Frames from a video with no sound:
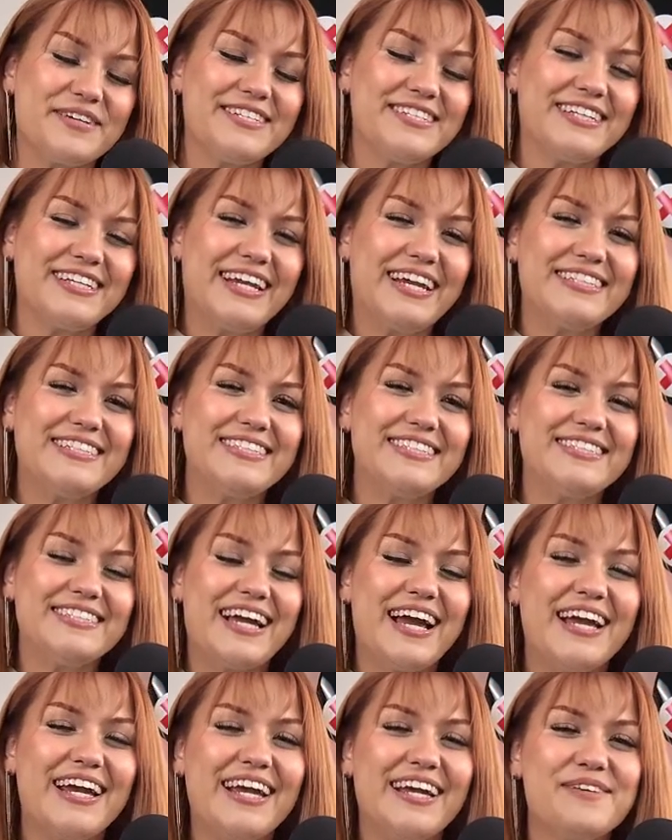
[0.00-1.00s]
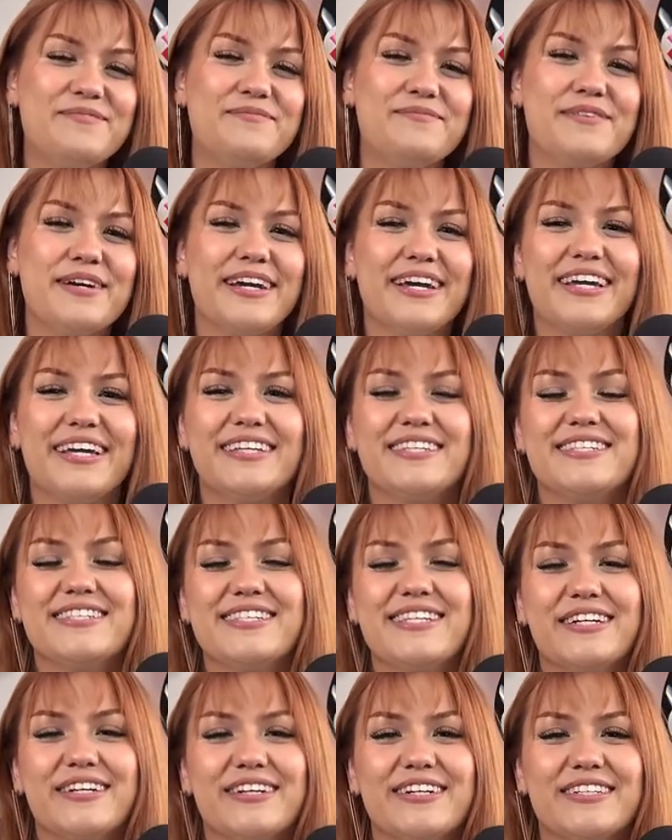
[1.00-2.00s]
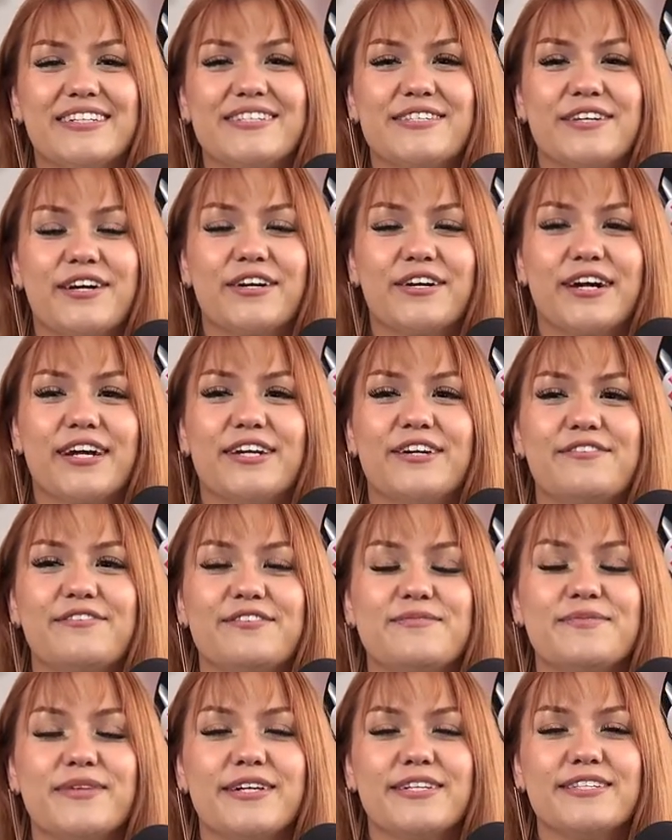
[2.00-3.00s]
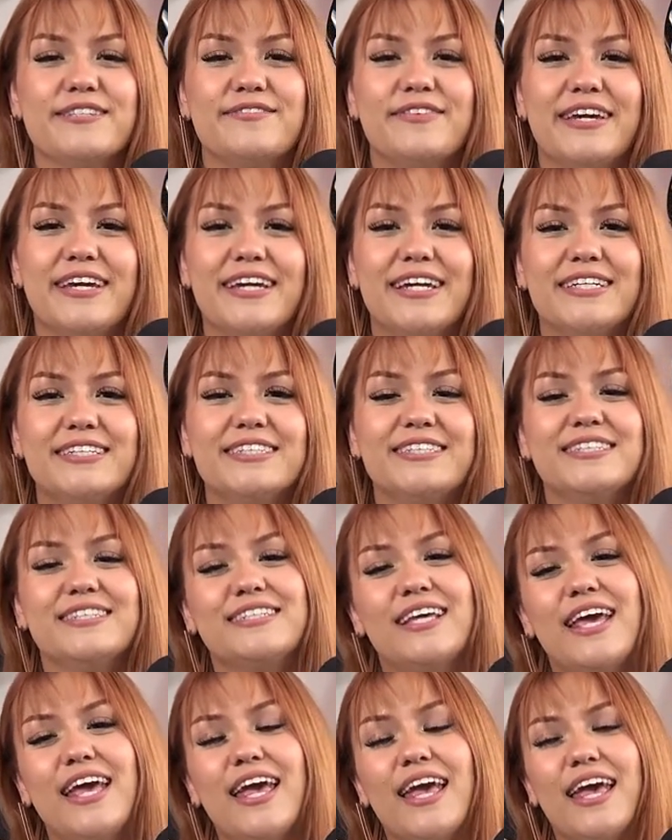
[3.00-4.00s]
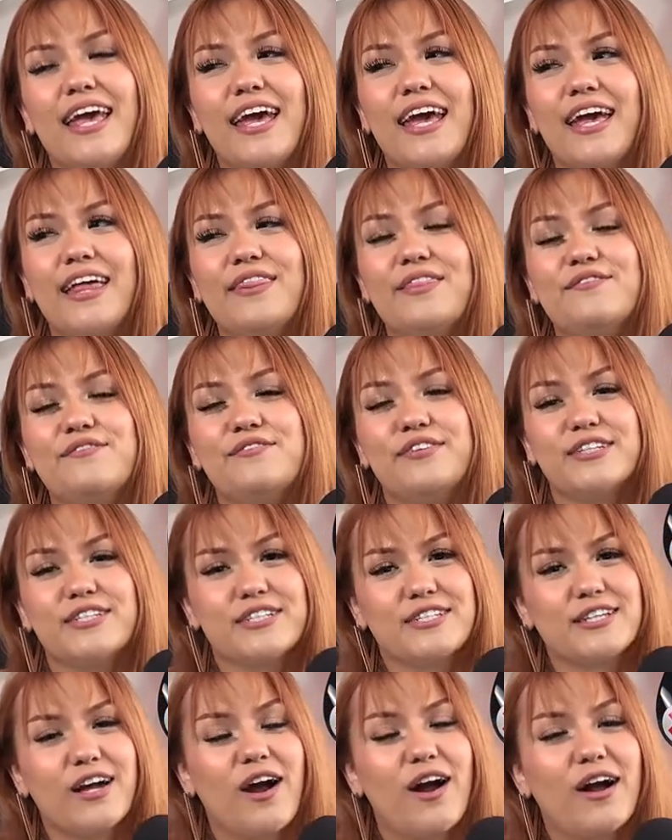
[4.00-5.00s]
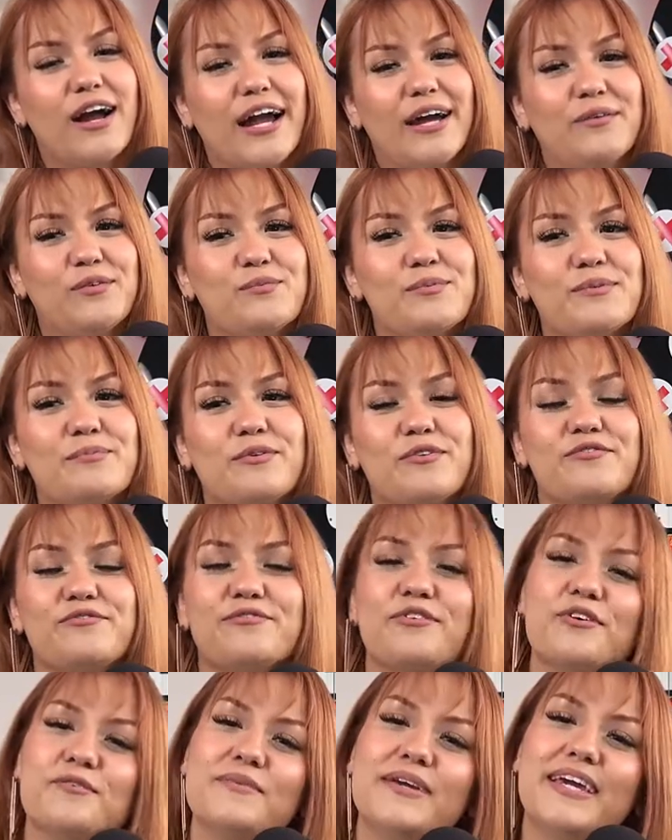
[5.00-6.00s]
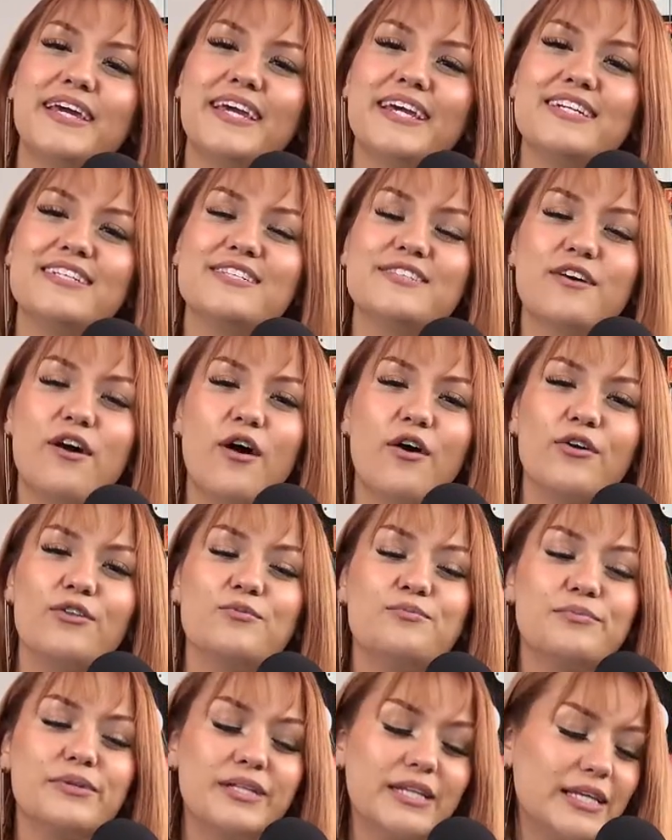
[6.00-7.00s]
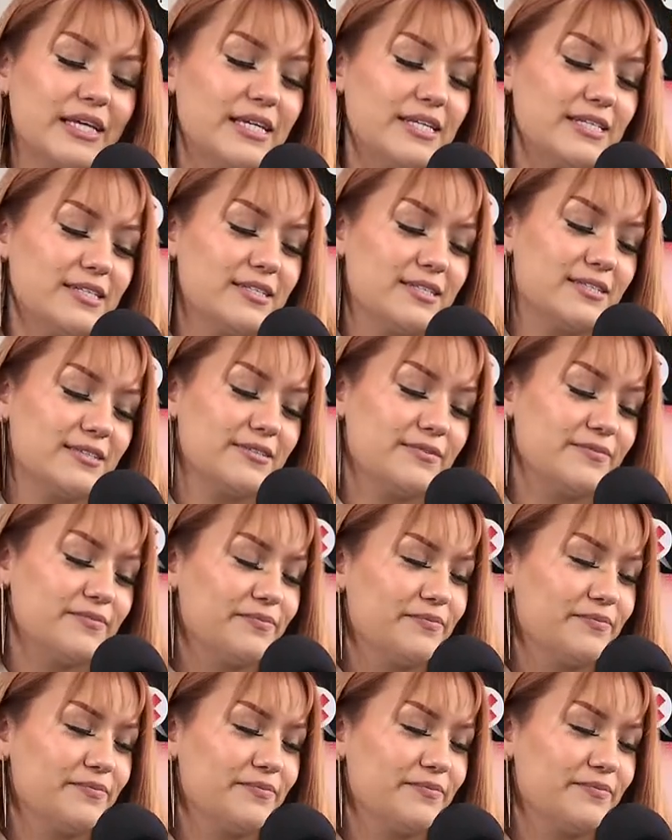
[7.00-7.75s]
Martinez. I am a singer and songwriter from Las Vegas, and the first song I will be performing is called Please.